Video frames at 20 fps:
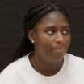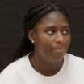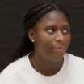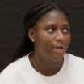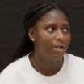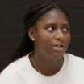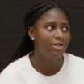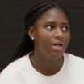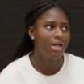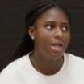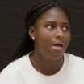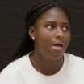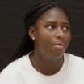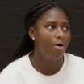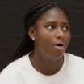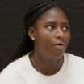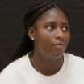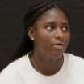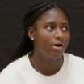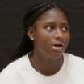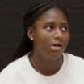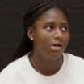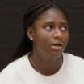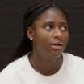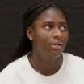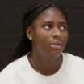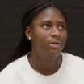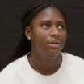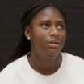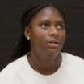She came over
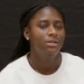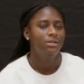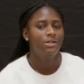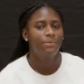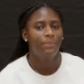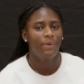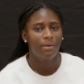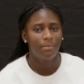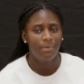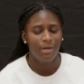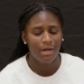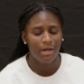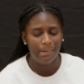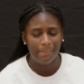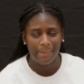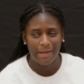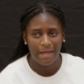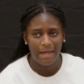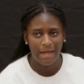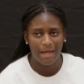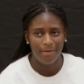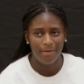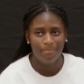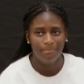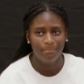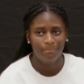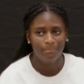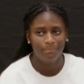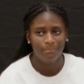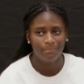to pick me up, and